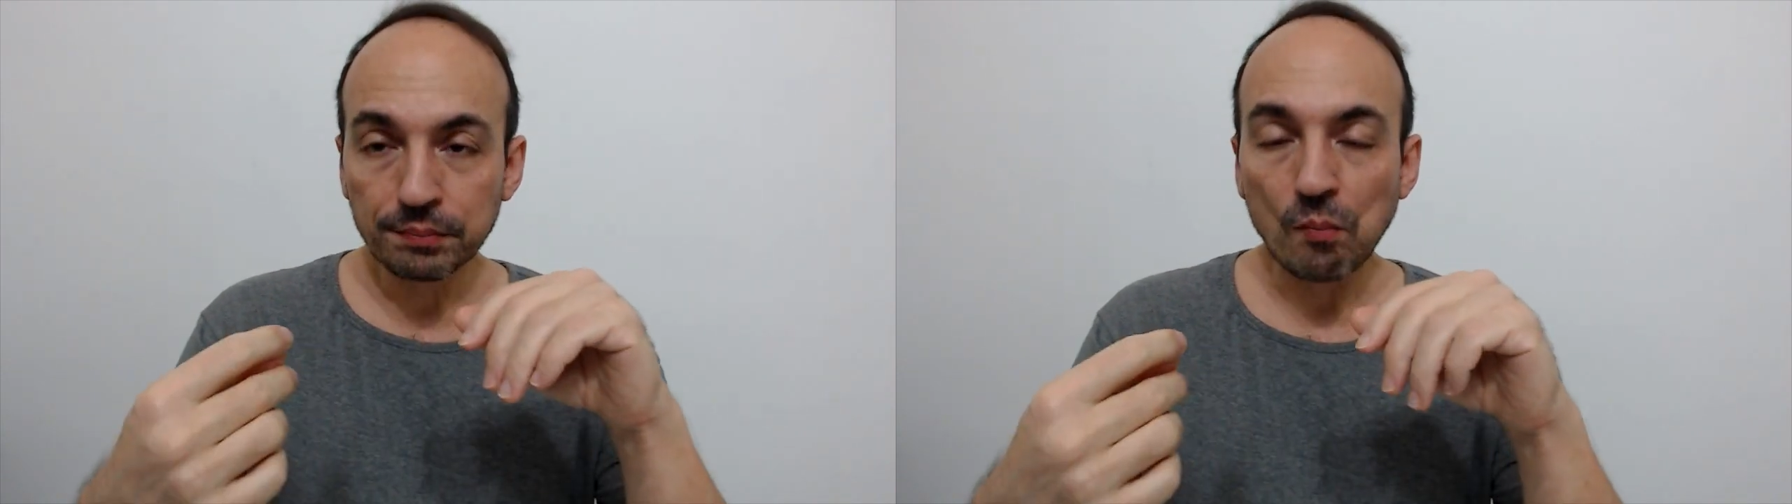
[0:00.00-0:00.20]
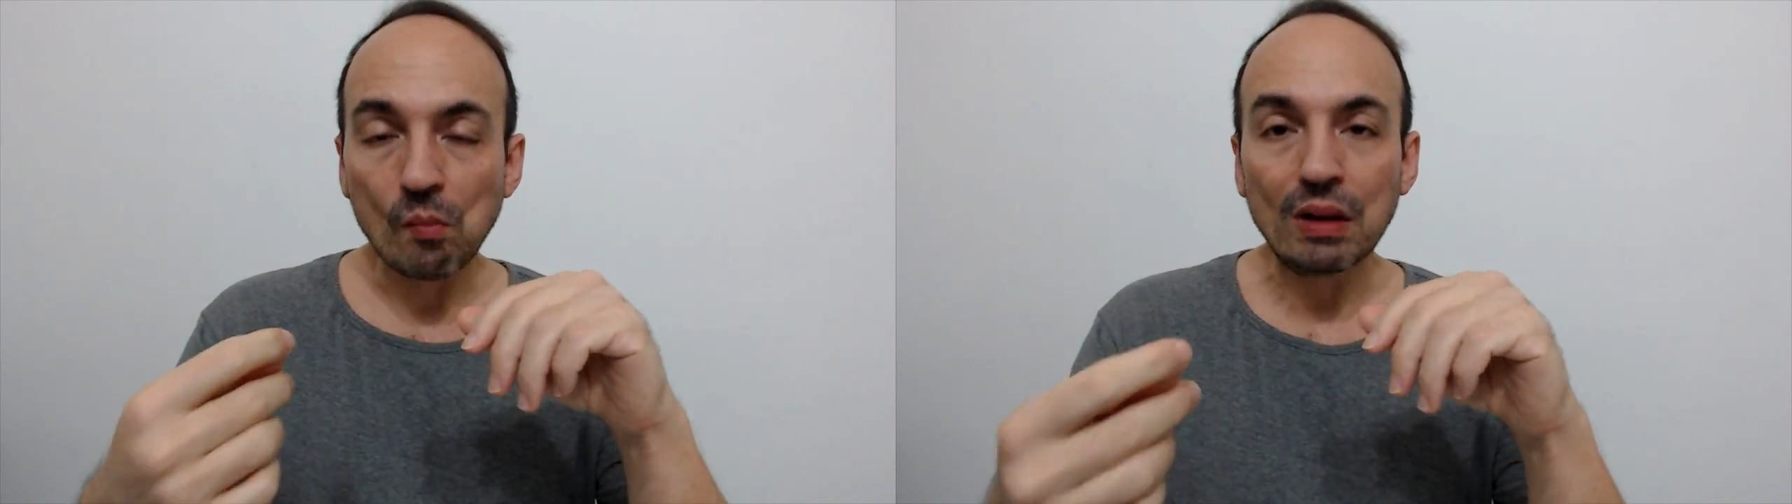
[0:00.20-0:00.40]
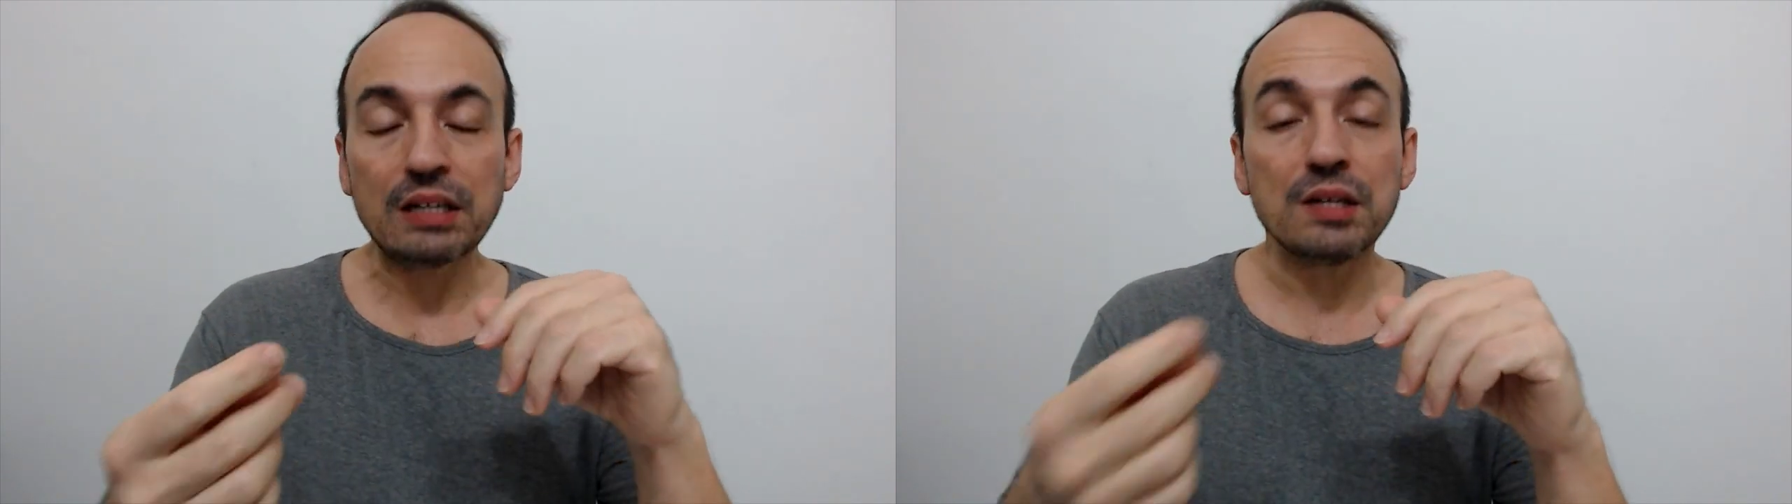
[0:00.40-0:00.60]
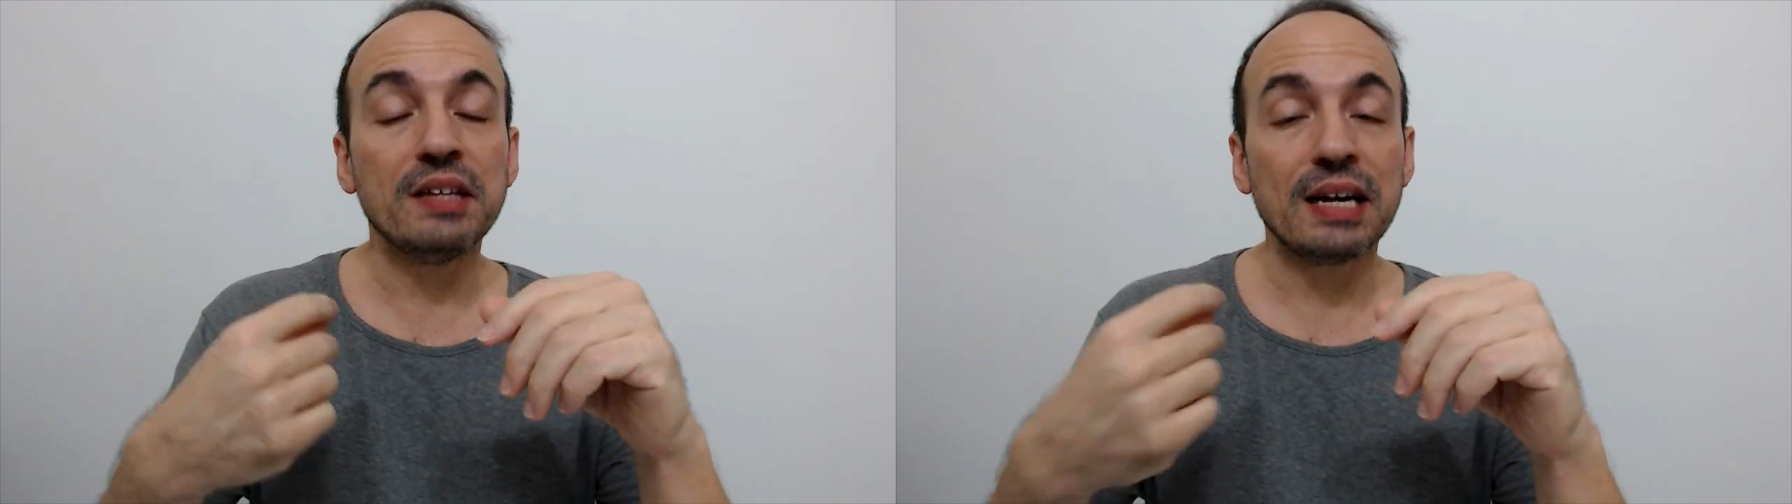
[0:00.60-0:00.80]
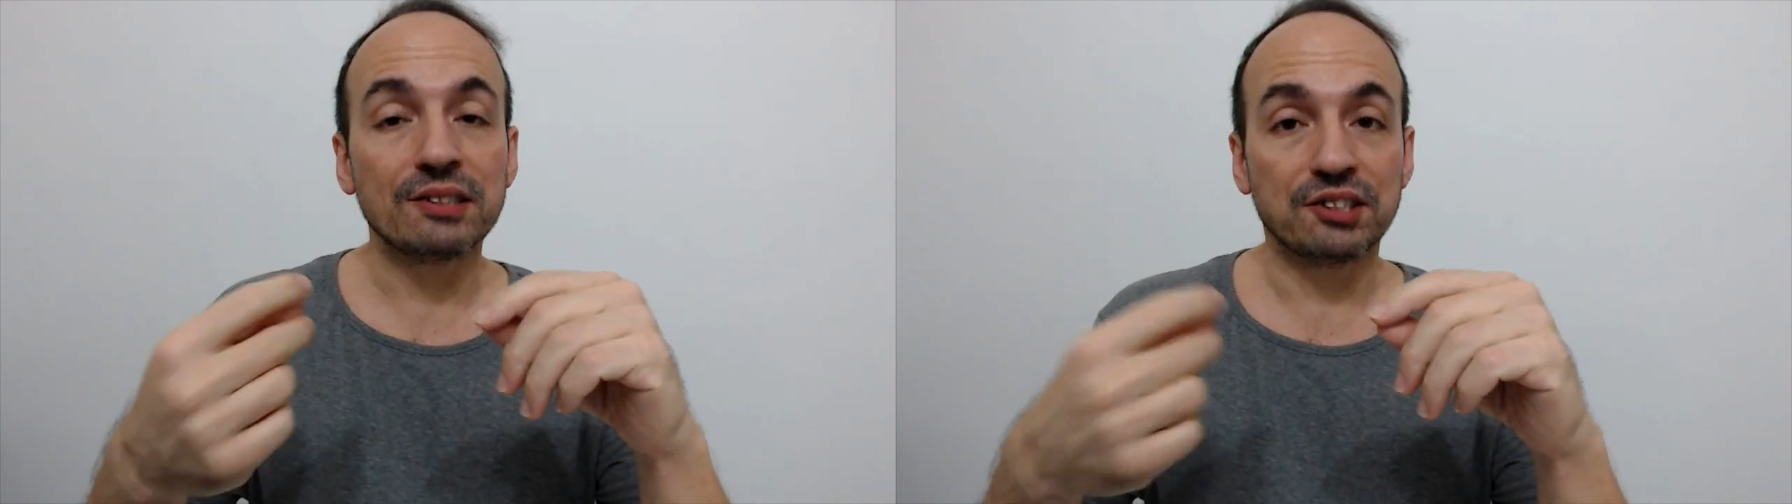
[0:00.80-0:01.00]
If they
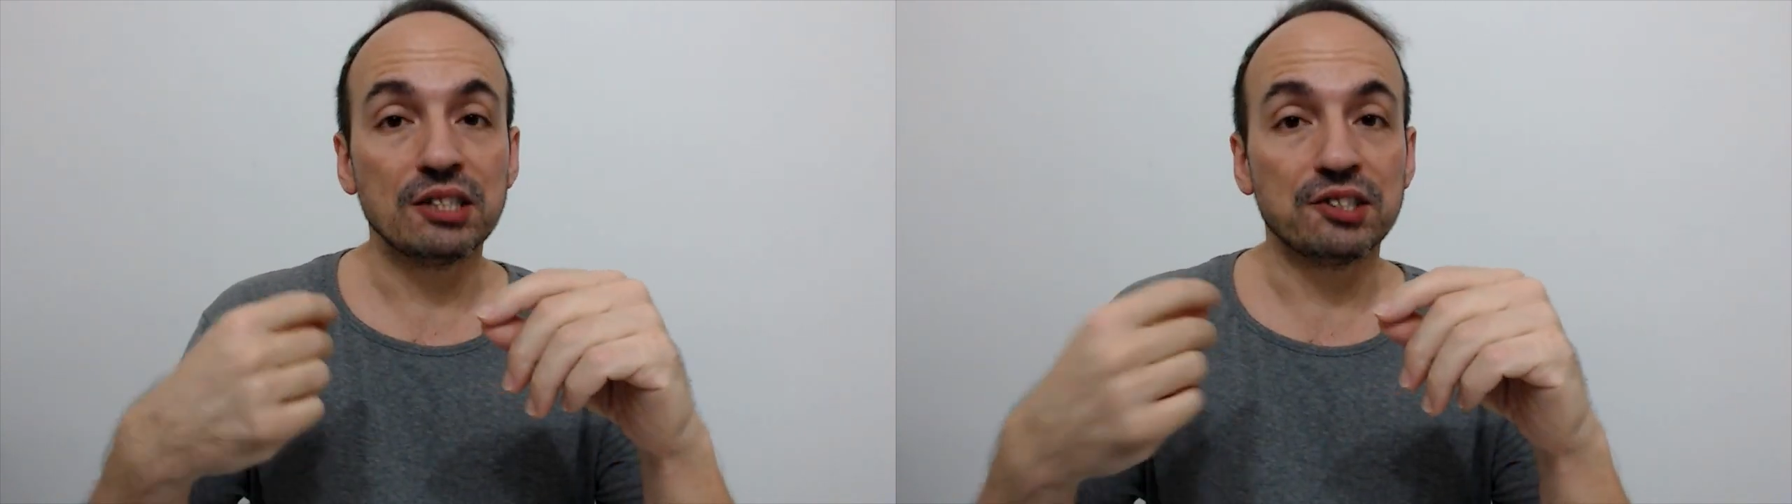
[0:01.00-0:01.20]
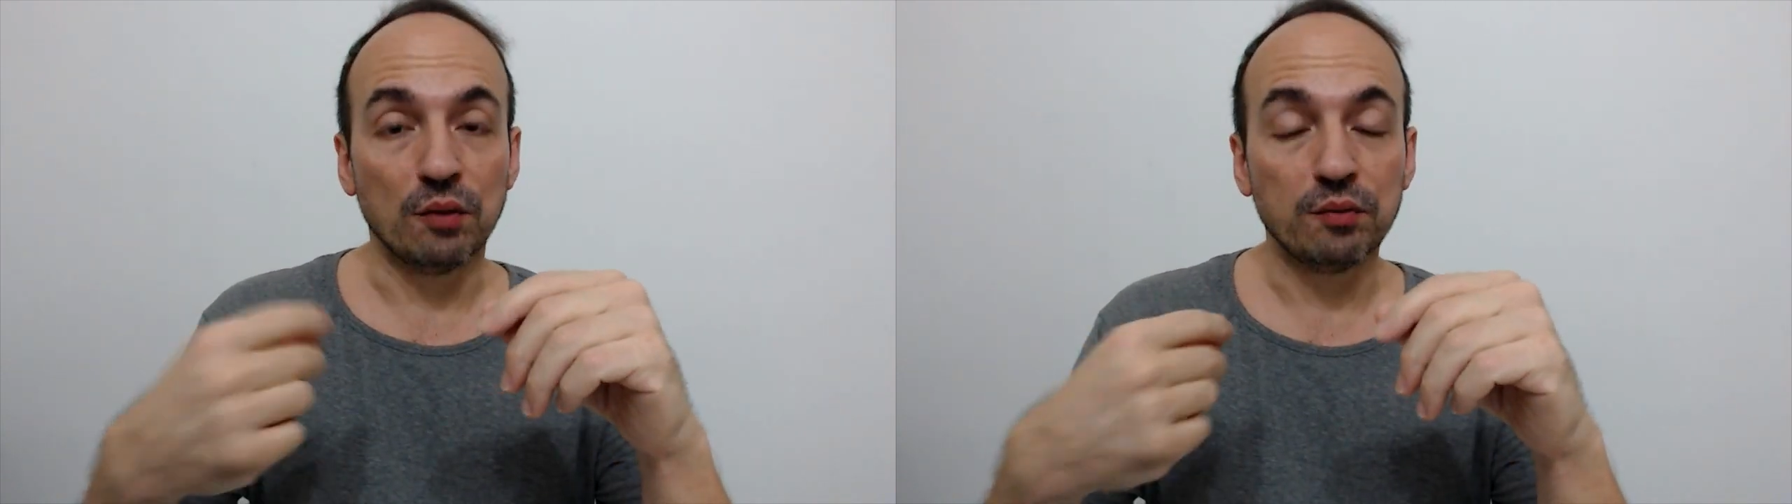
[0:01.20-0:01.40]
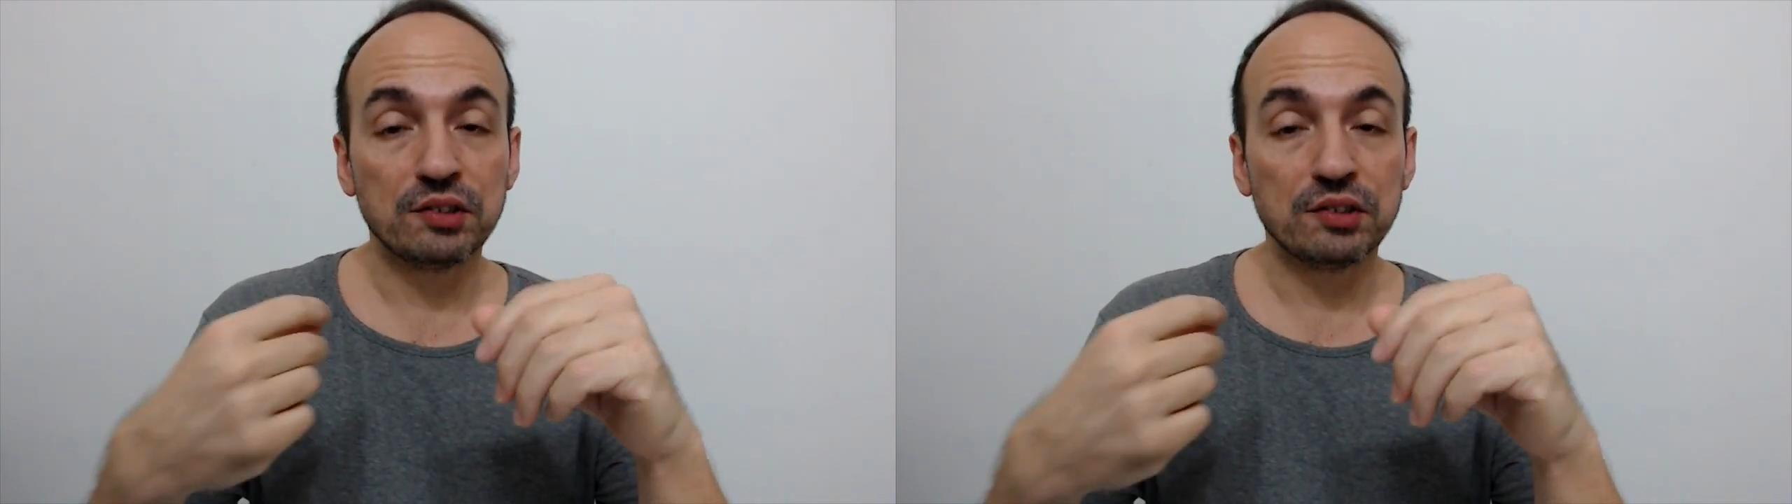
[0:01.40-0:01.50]
are still soft